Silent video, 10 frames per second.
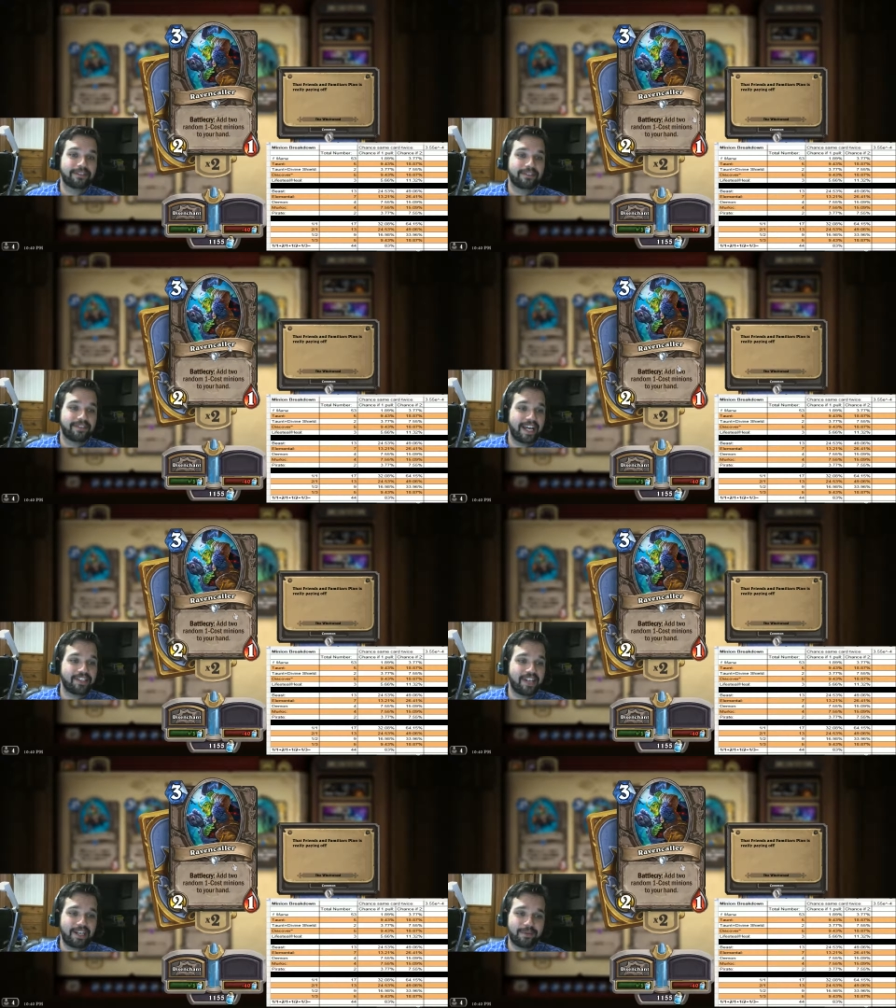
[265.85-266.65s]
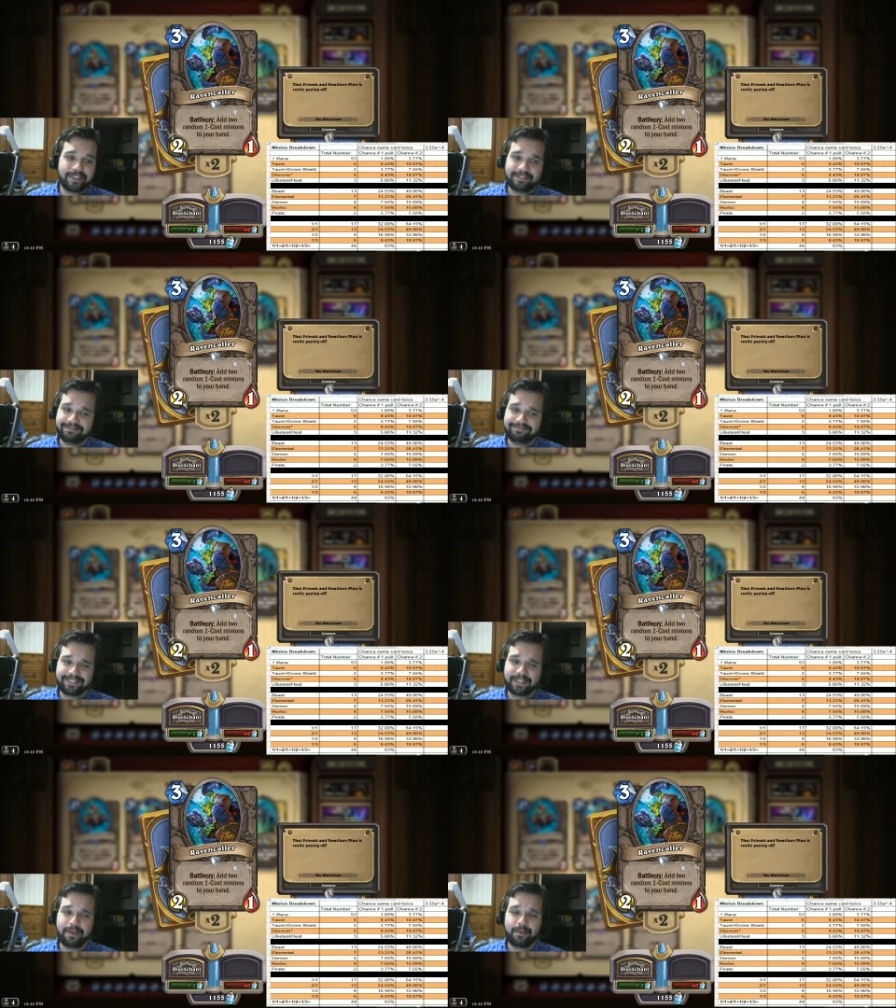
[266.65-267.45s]
If you got a shiny one.
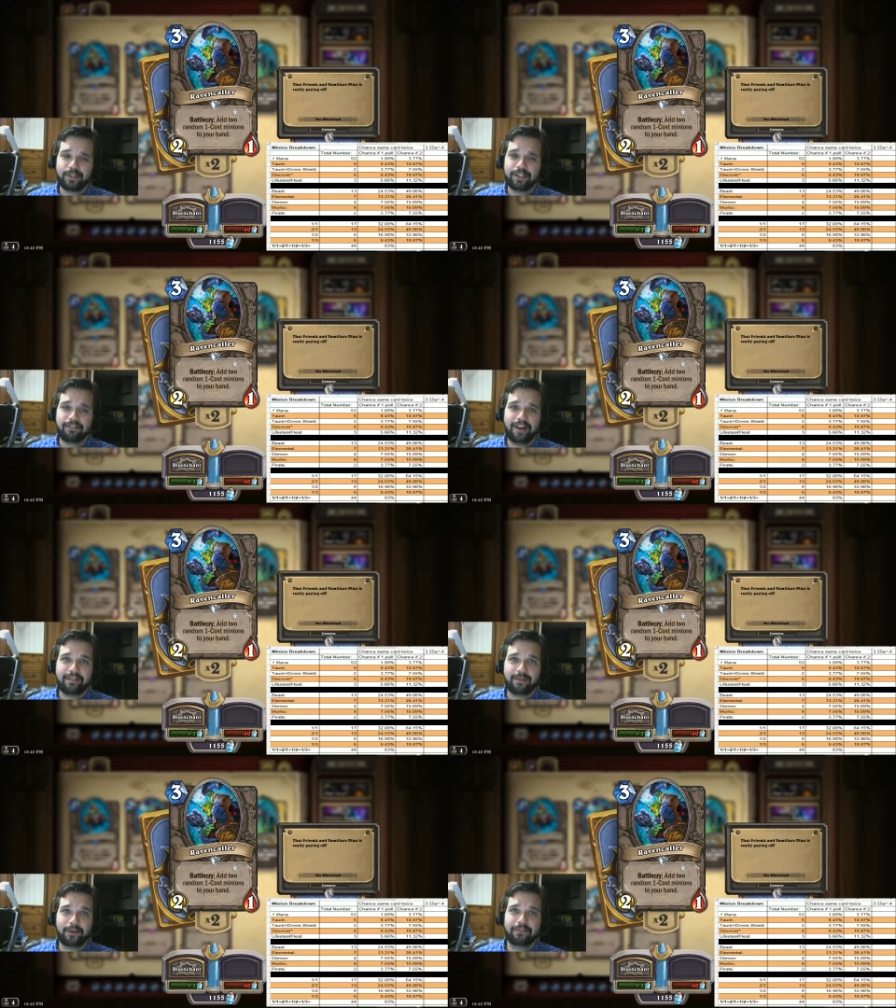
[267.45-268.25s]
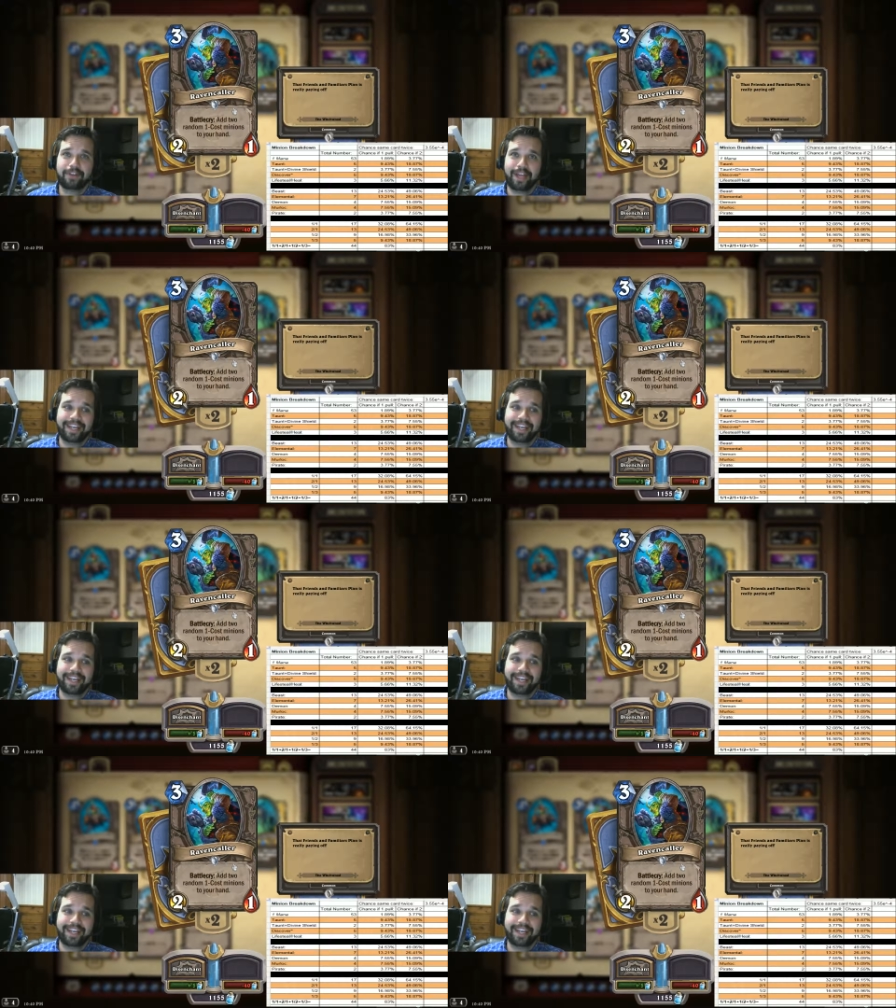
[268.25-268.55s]
Maybe we should have crafted one for that.